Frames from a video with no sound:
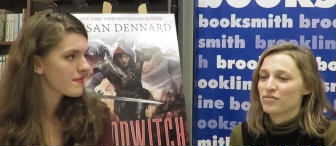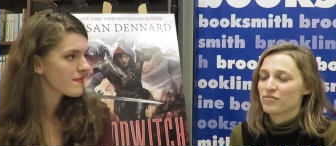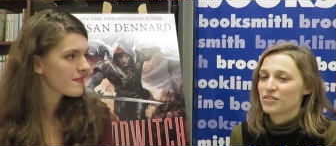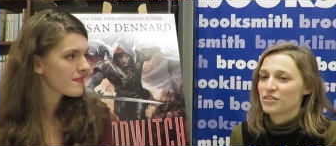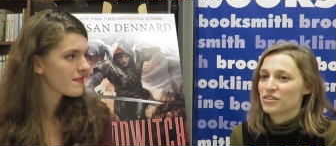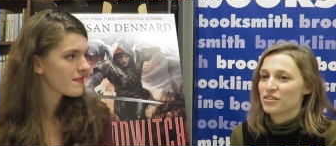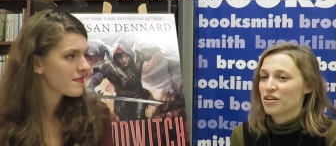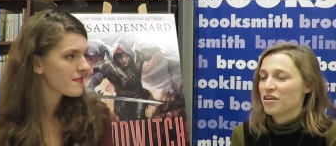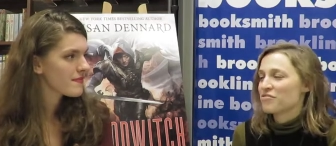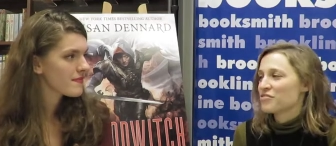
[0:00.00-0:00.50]
Speaker 1: of
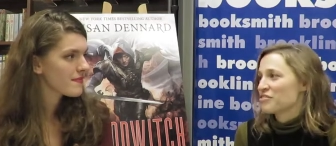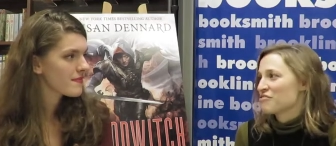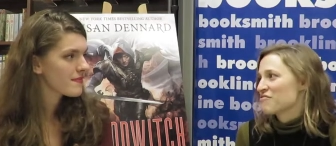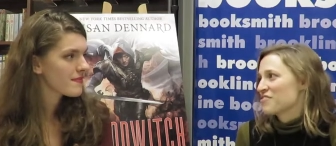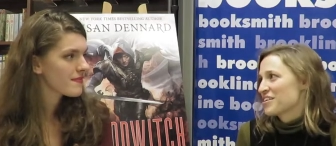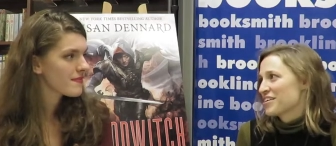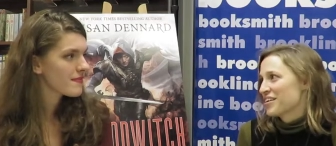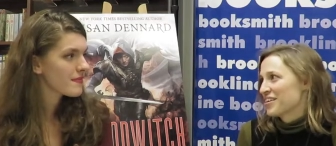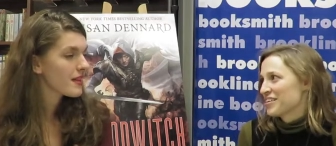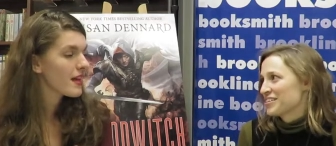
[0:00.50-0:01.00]
is Sophie
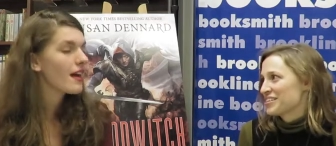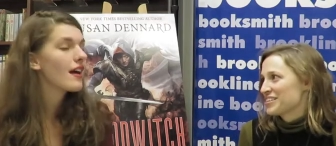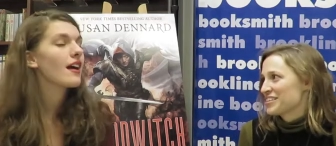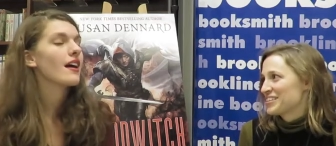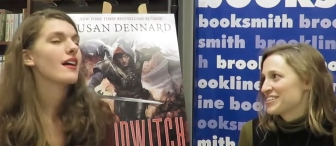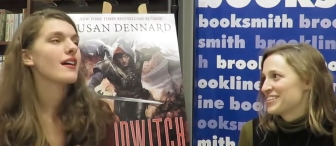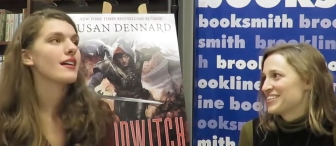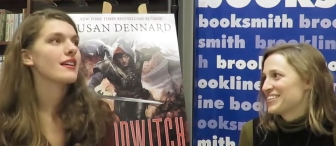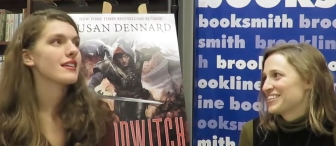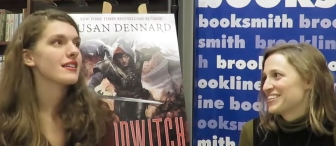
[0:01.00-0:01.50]
and
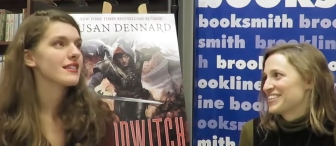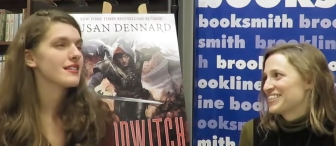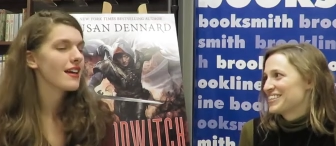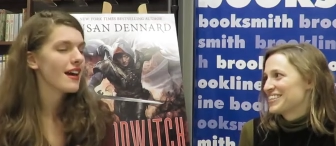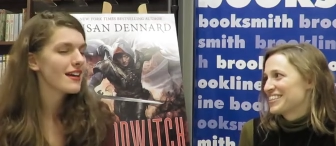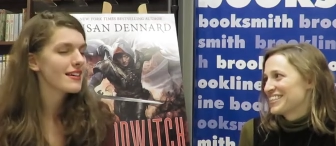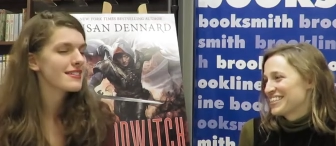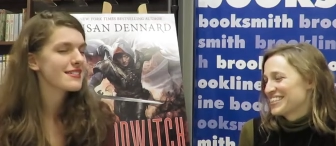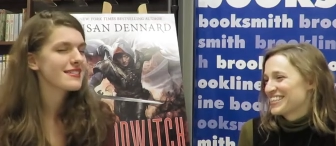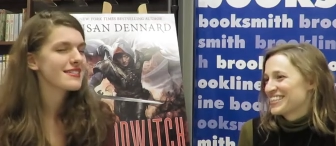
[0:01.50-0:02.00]
Vaness.
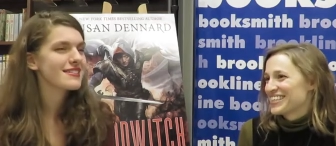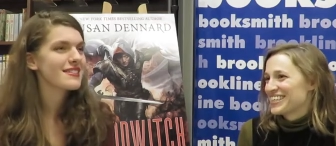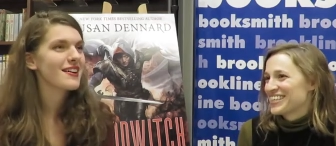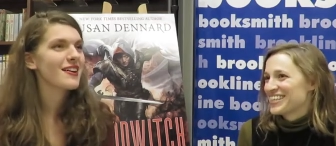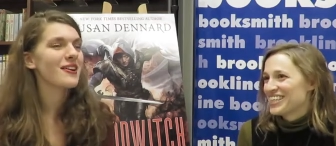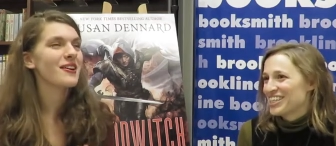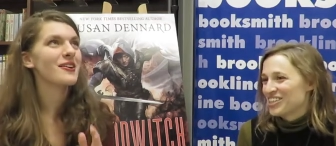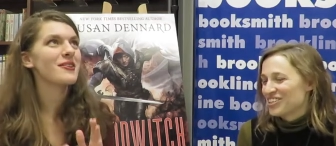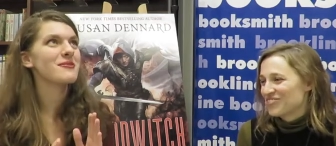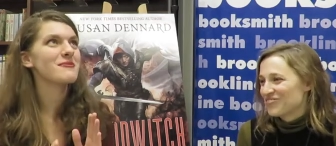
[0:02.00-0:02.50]
Speaker 2: Yes.
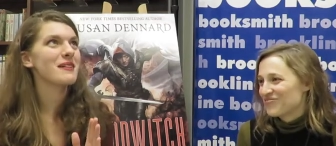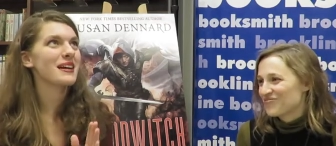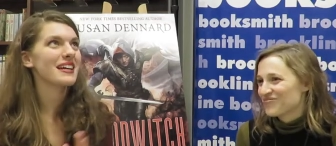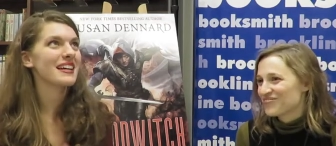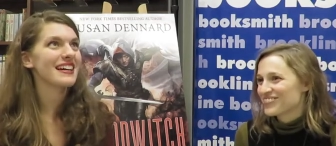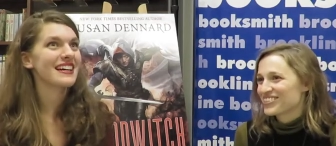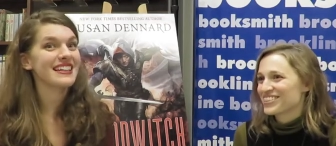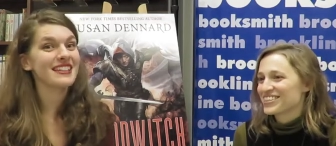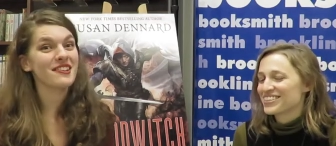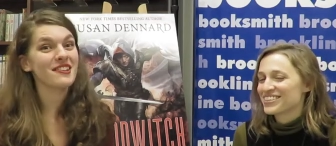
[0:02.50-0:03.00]
Speaker 1: Oh my
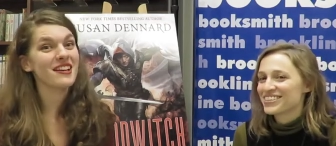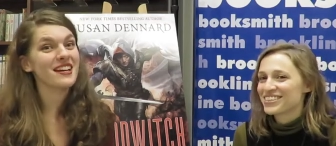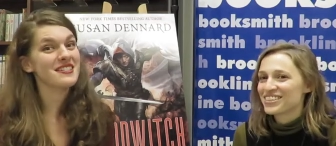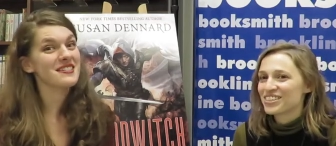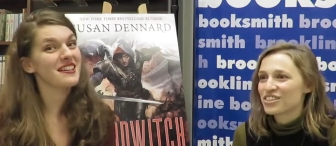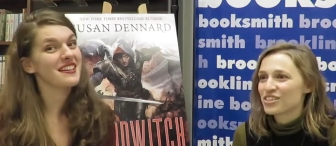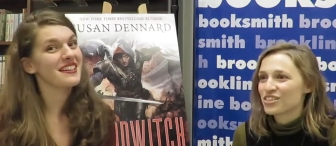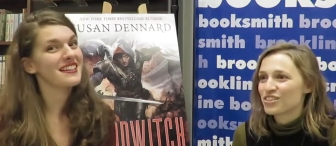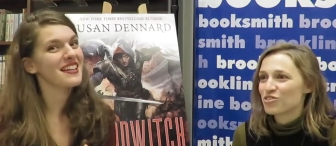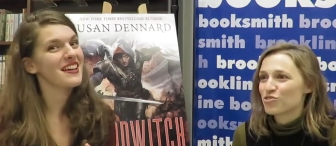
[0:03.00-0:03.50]
god. You
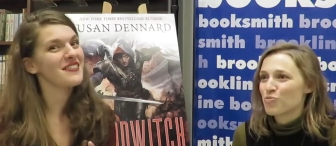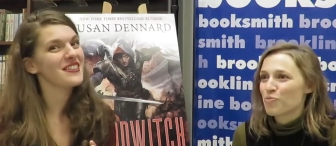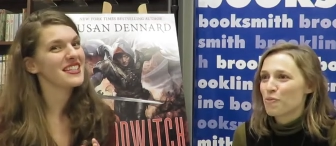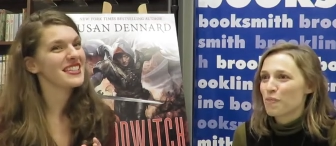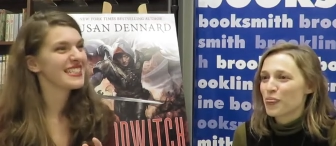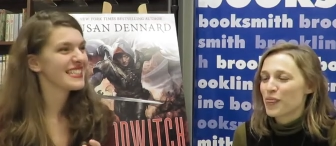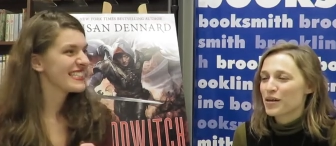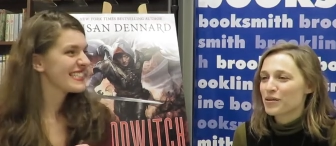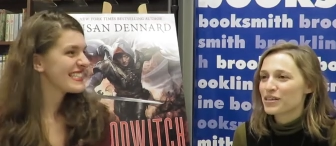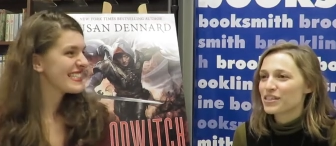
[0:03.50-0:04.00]
guys are gonna love
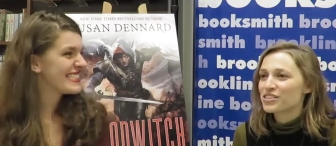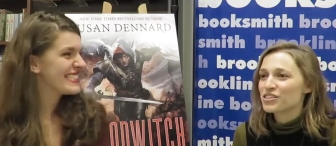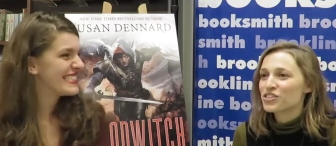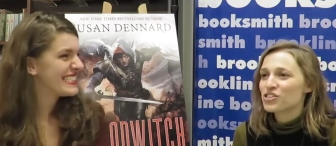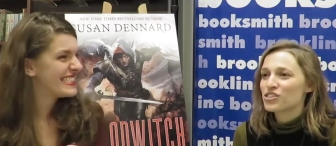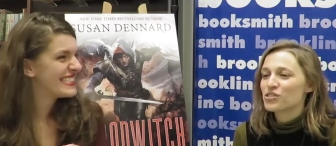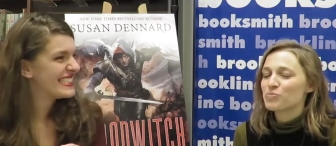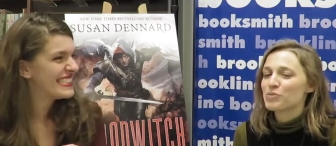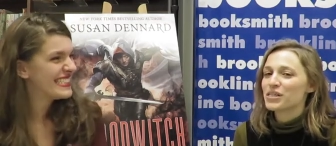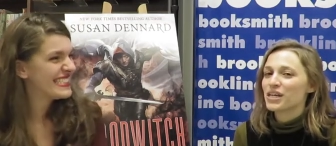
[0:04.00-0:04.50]
it. Because
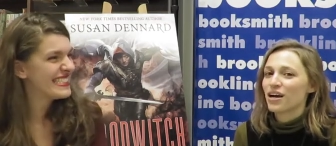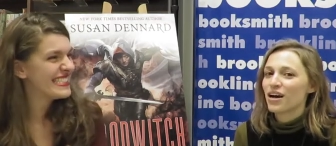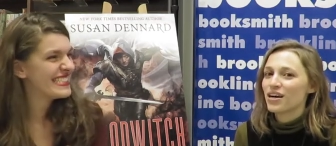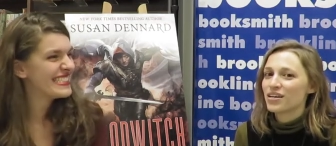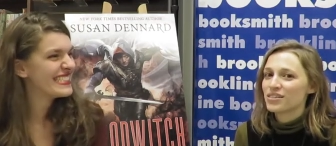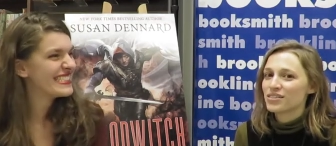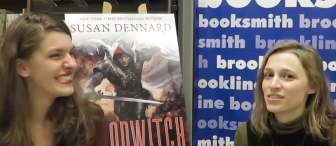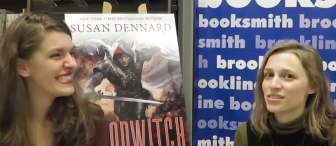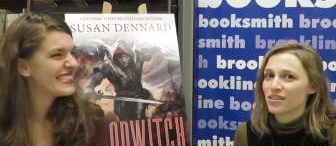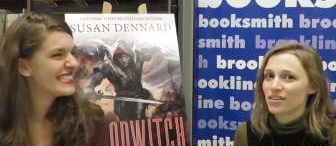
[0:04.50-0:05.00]
just
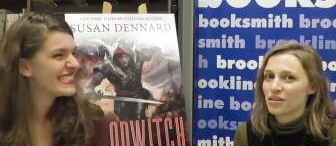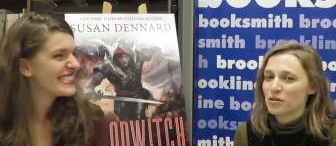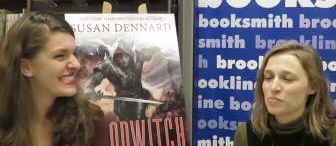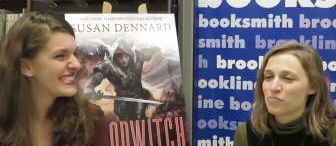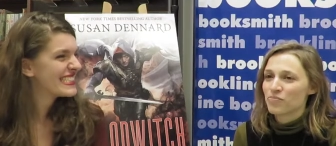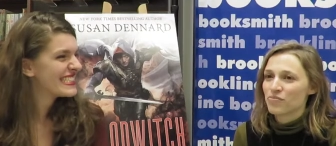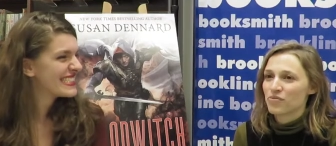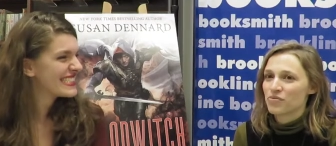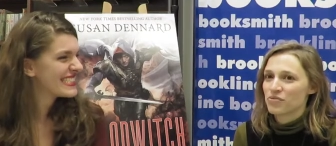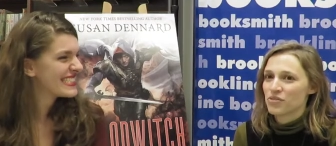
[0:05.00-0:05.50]
because
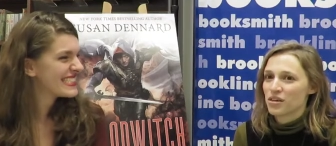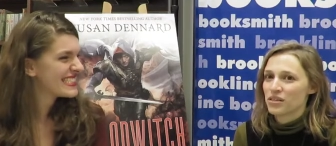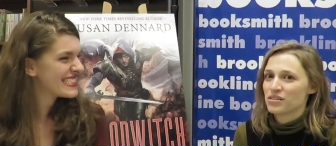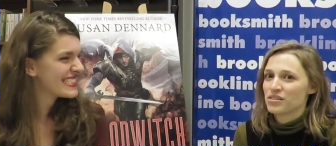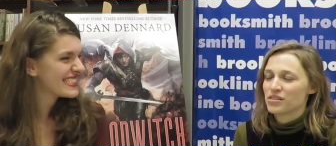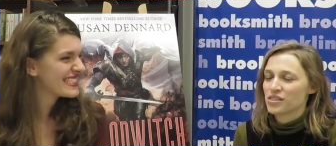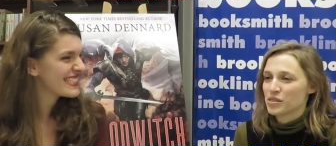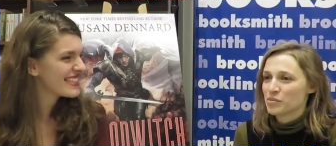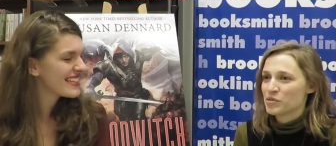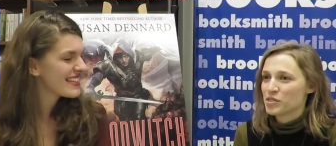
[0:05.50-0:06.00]
they
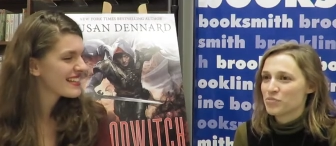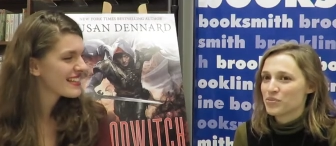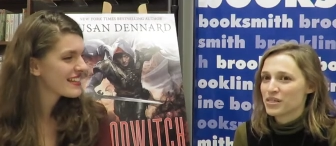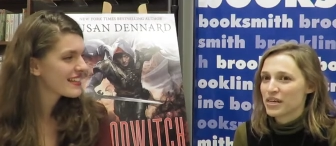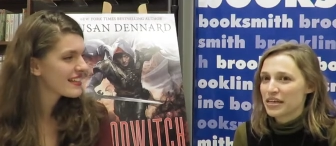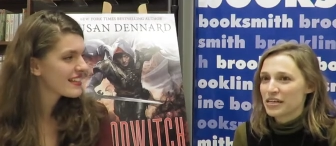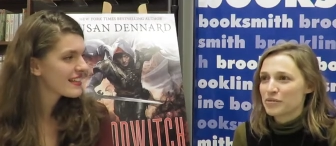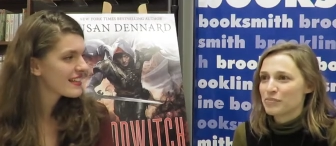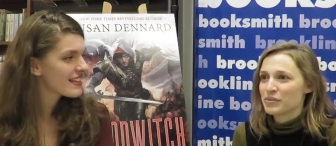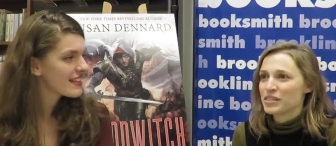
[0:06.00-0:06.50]
seem to
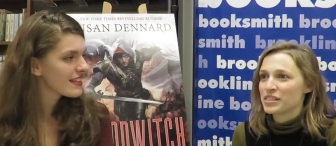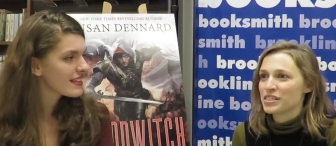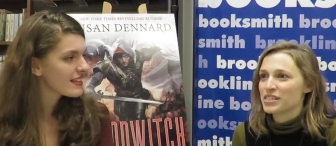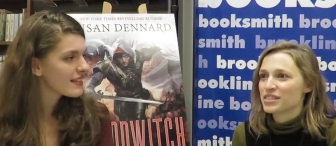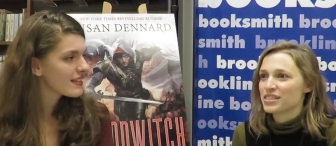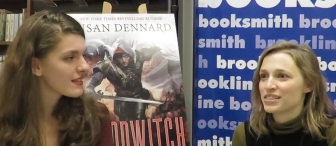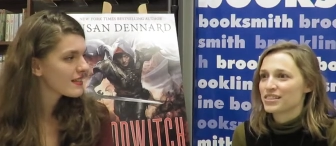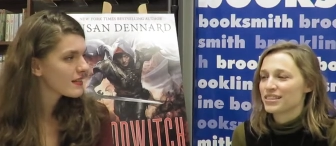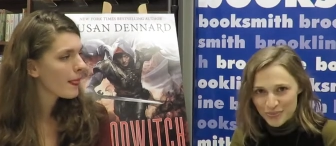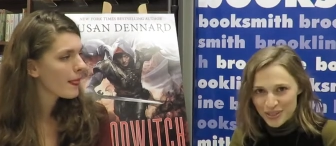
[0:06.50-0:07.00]
be
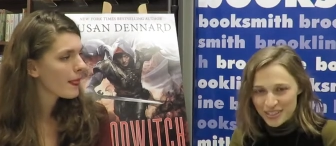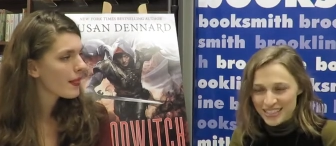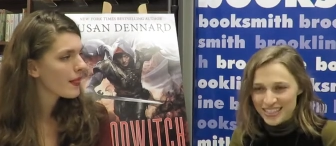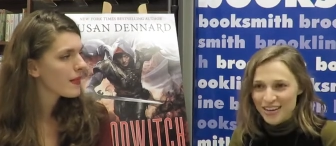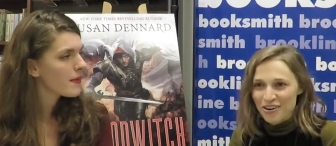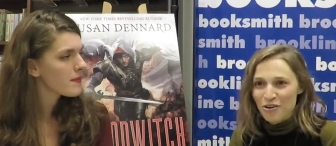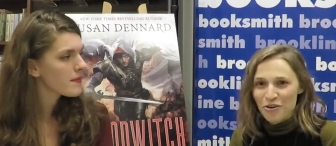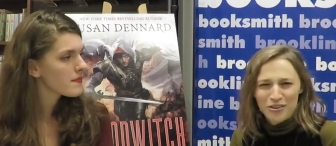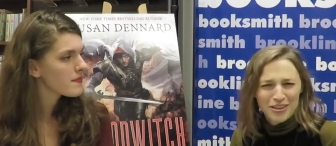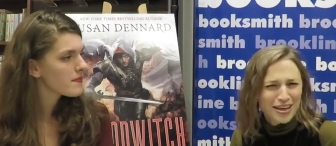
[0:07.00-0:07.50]
enemies,
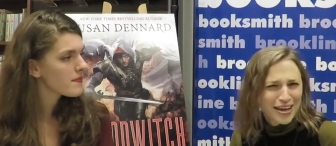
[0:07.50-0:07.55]
but are